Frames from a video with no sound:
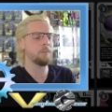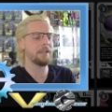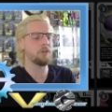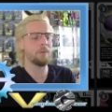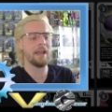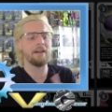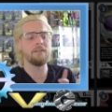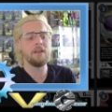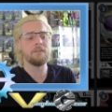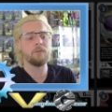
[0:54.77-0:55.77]
we do have
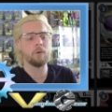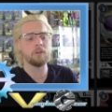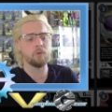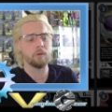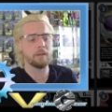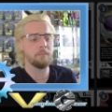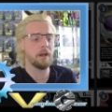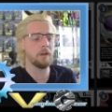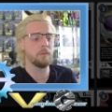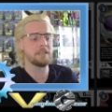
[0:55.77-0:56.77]
for
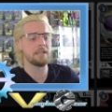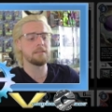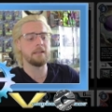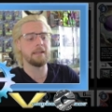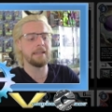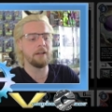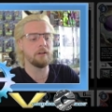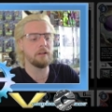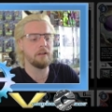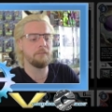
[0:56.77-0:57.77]
Doraemon, which has the
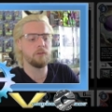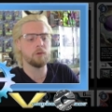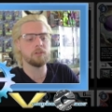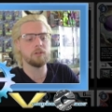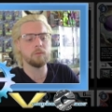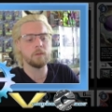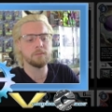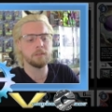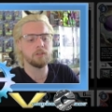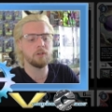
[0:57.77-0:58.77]
inherent of your turn once
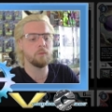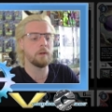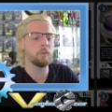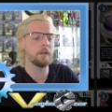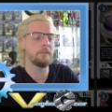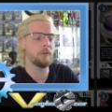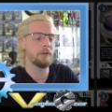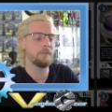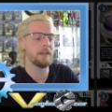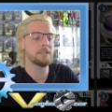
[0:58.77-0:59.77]
per turn. When one of your
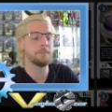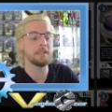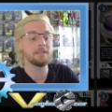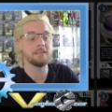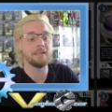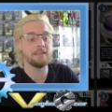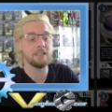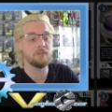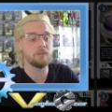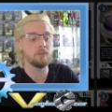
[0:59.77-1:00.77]
effects places a
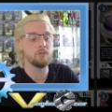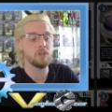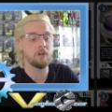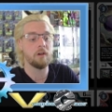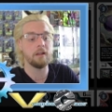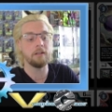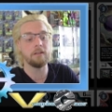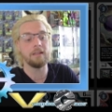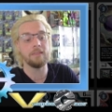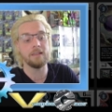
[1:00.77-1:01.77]
Digivolution card
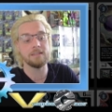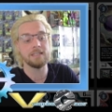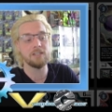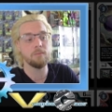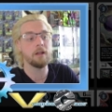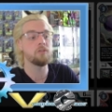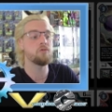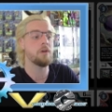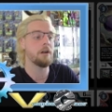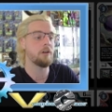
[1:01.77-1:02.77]
underneath this Digimon,
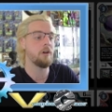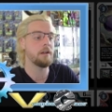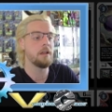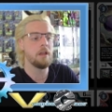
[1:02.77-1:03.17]
draw a card.